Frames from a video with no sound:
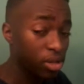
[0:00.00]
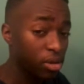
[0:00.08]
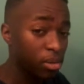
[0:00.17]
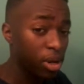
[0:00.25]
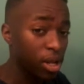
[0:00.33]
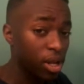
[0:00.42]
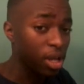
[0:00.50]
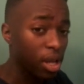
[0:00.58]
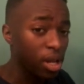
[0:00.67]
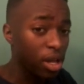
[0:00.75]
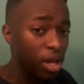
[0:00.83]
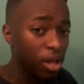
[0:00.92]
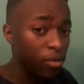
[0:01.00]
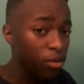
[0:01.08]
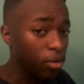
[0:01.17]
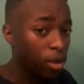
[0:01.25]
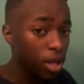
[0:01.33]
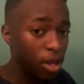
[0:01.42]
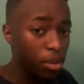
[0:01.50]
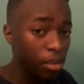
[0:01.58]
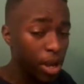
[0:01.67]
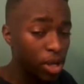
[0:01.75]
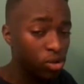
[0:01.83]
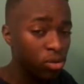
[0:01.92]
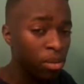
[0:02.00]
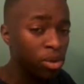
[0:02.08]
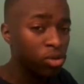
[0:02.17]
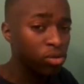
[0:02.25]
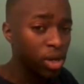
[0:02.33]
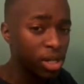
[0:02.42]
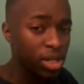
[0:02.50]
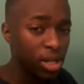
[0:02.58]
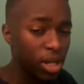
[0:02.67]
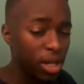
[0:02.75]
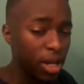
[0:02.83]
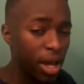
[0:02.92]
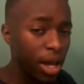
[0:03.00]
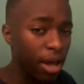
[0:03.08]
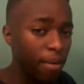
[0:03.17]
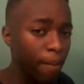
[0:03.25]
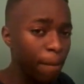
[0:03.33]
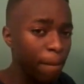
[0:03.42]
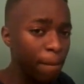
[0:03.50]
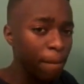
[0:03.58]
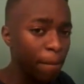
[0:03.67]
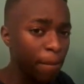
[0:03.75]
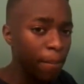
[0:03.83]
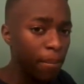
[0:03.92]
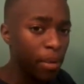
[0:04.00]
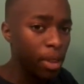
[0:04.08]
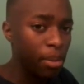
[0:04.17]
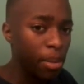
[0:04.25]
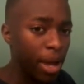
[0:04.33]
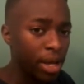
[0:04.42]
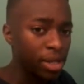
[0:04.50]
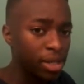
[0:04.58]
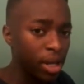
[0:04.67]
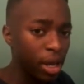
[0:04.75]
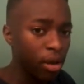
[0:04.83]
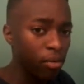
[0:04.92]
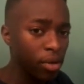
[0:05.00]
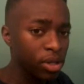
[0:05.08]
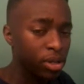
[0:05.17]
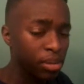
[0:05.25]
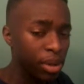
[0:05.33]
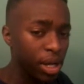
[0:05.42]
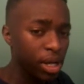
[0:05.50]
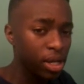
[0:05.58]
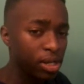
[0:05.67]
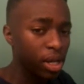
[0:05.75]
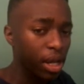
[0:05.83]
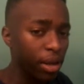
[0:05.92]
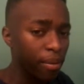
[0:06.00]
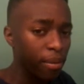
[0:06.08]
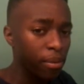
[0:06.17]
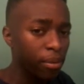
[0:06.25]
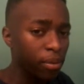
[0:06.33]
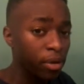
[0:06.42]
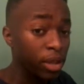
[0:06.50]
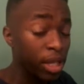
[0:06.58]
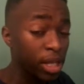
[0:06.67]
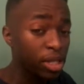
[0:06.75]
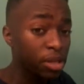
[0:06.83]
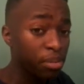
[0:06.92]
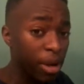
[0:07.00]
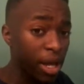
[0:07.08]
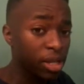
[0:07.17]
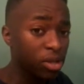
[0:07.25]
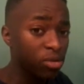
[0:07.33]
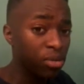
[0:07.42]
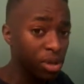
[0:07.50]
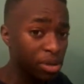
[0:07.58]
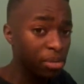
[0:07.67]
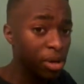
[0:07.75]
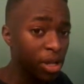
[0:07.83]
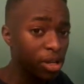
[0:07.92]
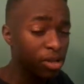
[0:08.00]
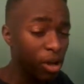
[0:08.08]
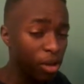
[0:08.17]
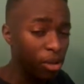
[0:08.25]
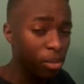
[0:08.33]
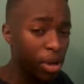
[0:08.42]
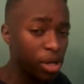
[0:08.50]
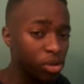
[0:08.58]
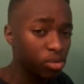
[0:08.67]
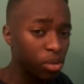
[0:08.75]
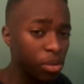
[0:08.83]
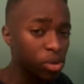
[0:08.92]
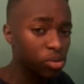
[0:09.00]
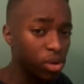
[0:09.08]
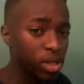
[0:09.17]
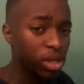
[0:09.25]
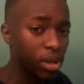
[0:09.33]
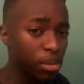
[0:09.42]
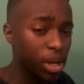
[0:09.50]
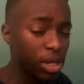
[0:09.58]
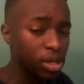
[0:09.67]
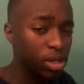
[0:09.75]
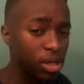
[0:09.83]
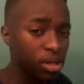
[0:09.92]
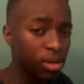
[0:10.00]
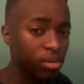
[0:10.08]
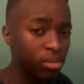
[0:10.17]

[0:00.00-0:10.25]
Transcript: year, but if you look at the past women's wrestling, like in the past like WrestleManias, like these past 2 WrestleManias are the best women's wrestling matches